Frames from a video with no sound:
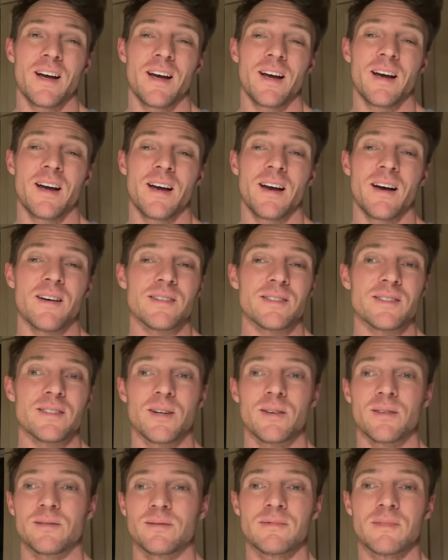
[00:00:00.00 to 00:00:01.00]
I
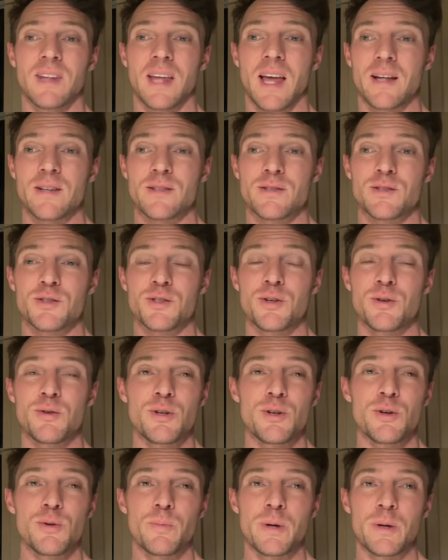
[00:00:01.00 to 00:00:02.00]
also got two
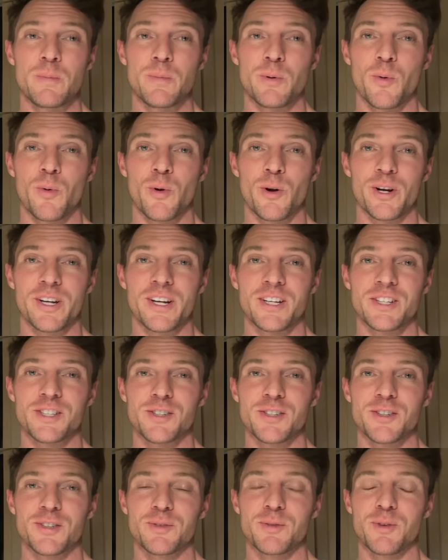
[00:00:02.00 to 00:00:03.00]
new people
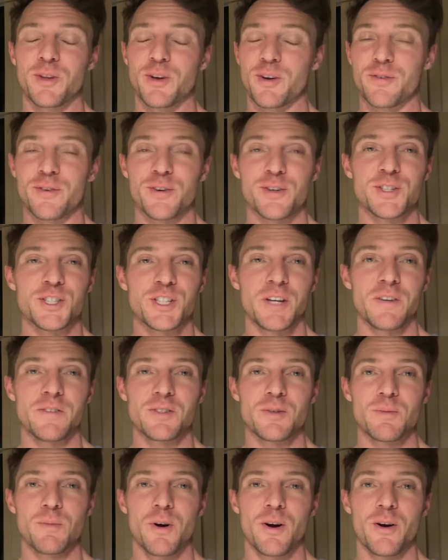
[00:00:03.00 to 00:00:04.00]
working their first shifts
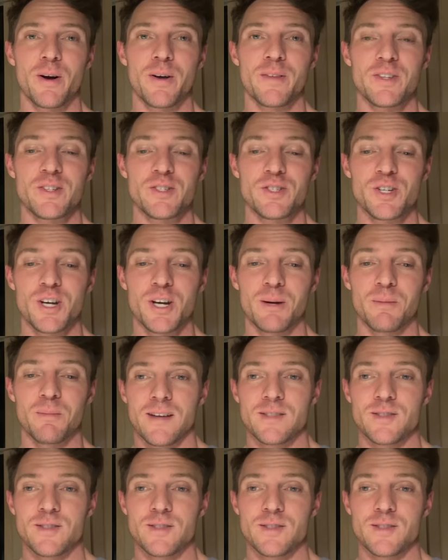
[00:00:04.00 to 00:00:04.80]
tomorrow at the gym.